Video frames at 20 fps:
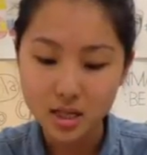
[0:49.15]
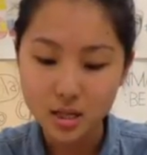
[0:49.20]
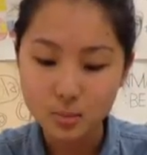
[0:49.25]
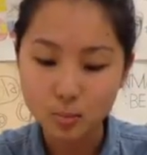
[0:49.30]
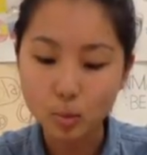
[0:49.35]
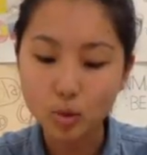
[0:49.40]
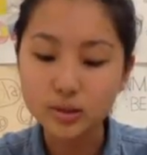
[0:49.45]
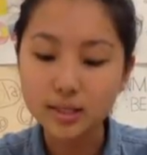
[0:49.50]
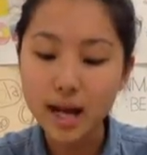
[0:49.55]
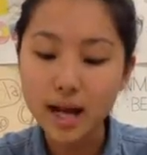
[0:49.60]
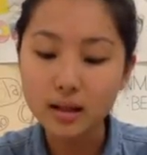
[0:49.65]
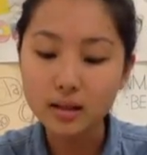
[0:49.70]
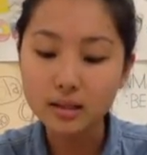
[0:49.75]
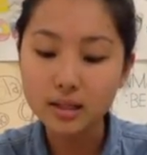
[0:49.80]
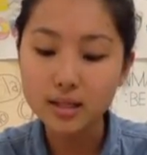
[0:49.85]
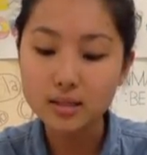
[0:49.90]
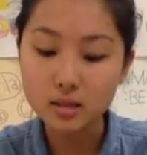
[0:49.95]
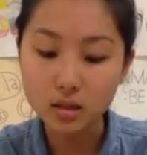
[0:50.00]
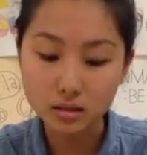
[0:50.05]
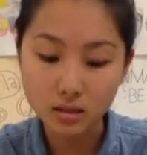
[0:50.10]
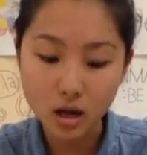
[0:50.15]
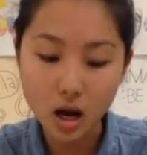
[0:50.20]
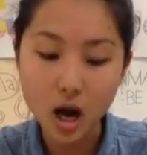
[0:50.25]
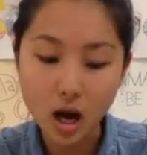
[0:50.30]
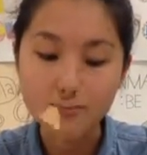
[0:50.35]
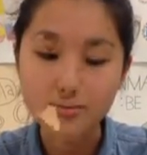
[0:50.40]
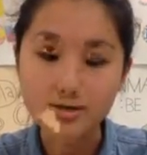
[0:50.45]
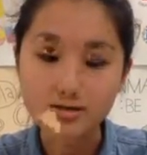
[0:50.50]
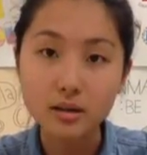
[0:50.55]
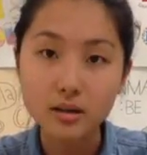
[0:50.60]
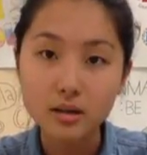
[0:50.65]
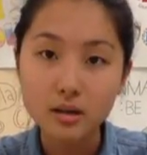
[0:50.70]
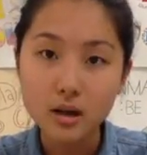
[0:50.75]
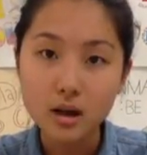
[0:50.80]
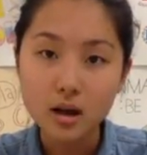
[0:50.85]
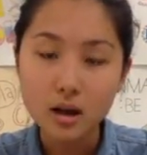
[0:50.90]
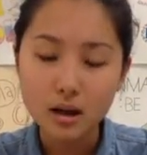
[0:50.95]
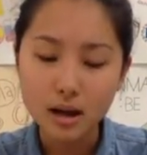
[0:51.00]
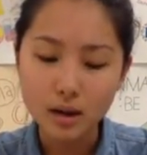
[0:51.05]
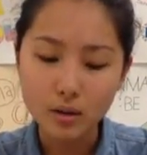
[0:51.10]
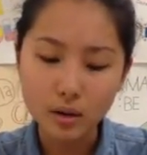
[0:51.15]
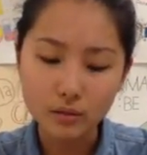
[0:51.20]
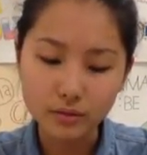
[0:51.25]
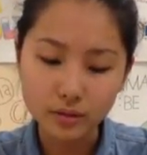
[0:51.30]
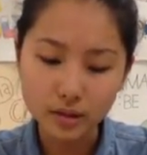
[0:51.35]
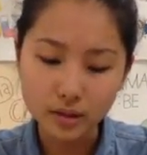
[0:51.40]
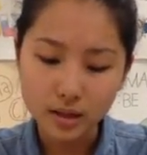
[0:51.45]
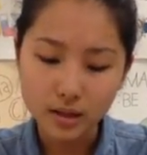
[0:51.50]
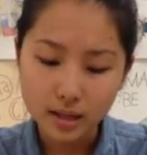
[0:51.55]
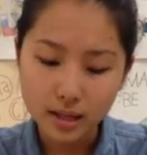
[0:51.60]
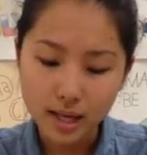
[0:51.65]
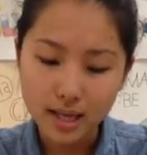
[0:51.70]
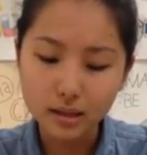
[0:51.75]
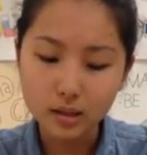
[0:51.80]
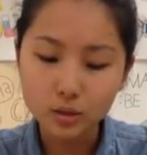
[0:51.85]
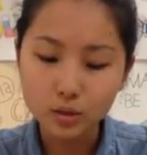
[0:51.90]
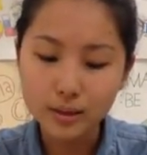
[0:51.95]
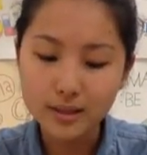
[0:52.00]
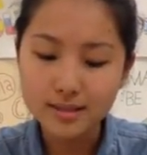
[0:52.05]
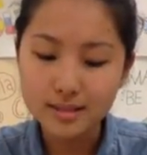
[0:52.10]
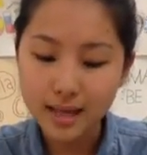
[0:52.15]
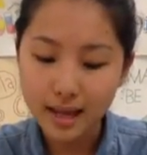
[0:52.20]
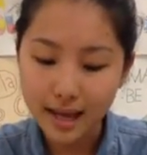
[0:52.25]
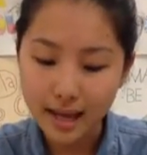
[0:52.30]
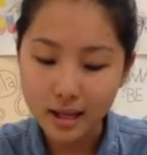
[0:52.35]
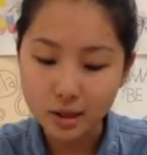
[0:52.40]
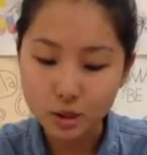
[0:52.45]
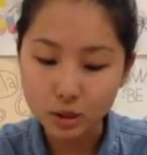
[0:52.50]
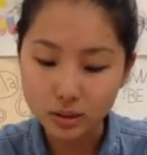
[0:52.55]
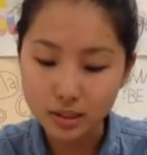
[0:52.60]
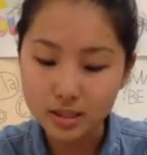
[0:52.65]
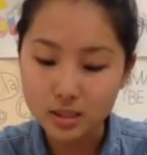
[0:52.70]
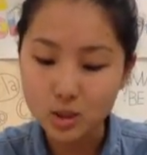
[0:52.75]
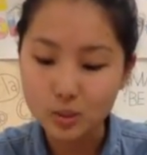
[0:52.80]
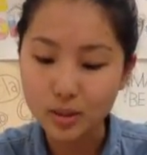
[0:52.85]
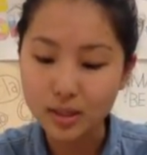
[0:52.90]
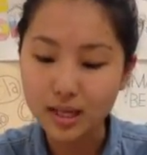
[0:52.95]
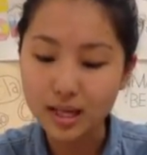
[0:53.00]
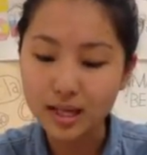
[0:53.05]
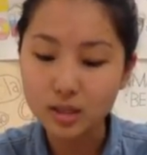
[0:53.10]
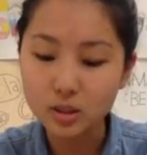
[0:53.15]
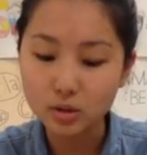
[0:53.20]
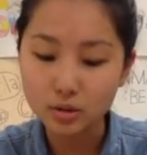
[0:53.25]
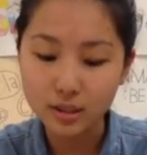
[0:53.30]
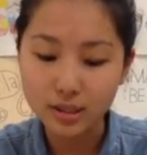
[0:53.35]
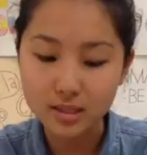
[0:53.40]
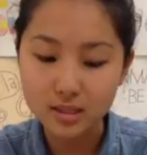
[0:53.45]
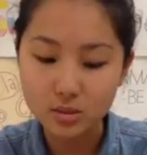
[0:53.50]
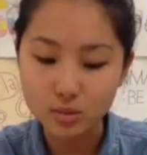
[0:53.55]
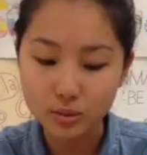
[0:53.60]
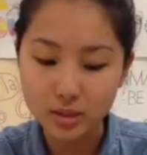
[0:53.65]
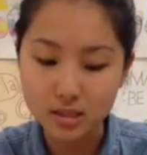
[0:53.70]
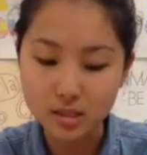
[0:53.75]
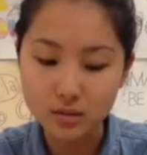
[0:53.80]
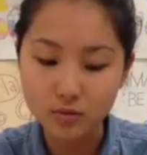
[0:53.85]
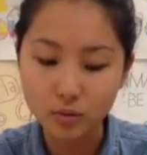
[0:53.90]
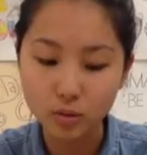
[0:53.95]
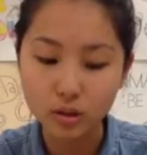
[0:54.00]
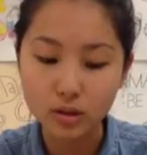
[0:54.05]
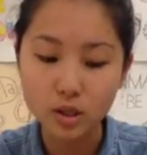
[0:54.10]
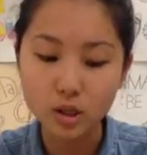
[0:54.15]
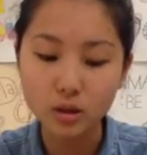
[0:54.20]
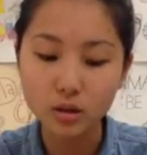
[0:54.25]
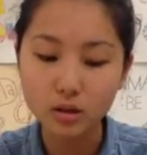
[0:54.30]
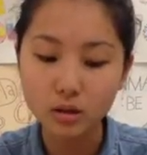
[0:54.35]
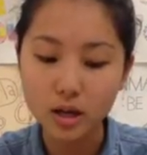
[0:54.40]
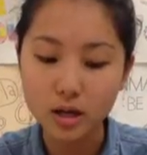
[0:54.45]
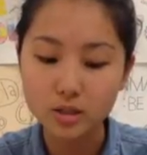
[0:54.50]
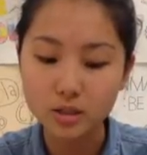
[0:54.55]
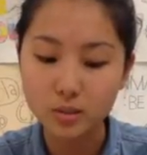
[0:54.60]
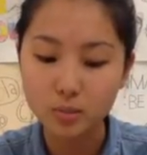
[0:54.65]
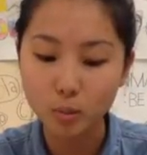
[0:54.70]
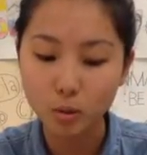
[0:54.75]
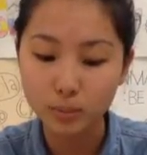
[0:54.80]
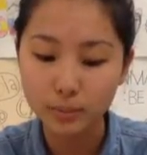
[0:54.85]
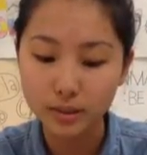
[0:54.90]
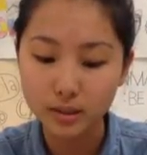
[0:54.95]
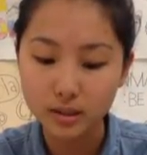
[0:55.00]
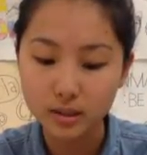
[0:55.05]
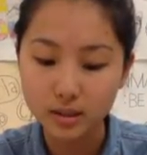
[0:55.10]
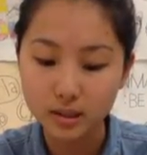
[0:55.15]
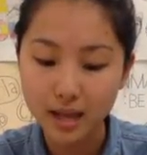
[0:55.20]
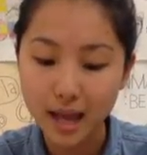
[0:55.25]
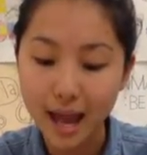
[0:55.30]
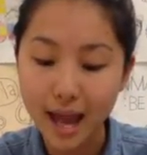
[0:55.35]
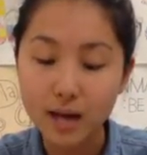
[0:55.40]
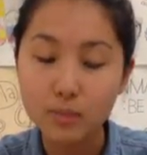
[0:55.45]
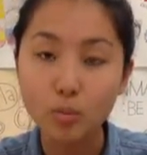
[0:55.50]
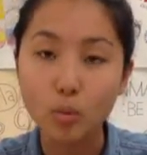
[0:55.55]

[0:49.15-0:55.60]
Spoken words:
Mortality is uncommon. However, increased age leads to an increased risk for neurologic morbidity and